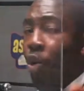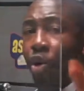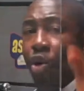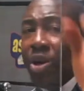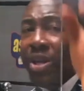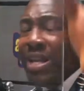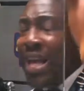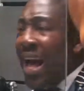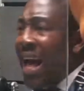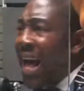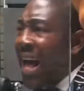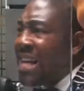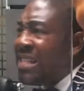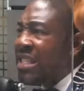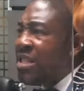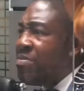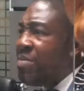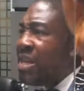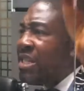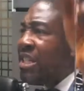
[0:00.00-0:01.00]
Oh, yeah,
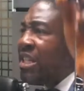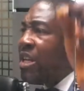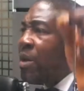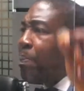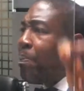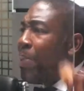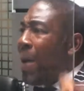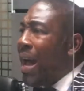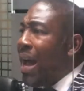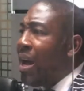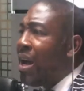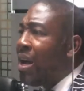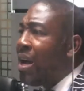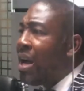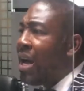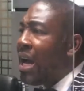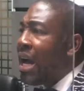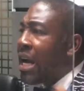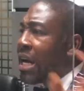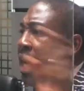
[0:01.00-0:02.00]
estimation is pe.
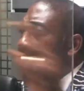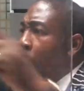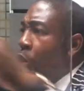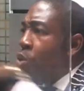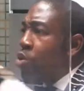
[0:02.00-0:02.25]
Now,